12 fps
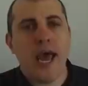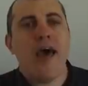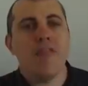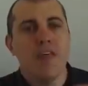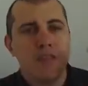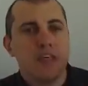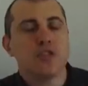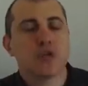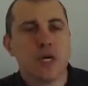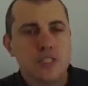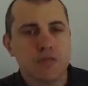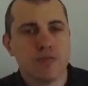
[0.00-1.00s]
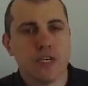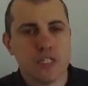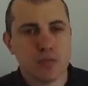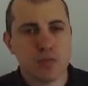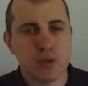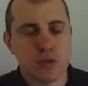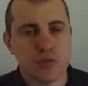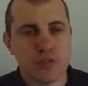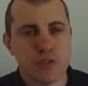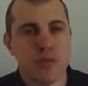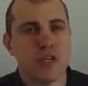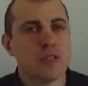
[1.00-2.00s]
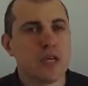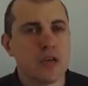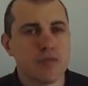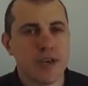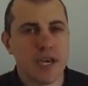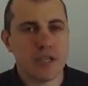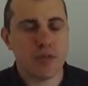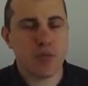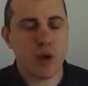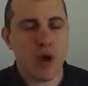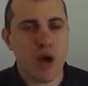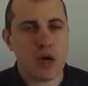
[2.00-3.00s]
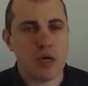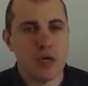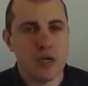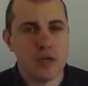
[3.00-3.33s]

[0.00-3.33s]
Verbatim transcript: And then they try to find proof to make that a valid block.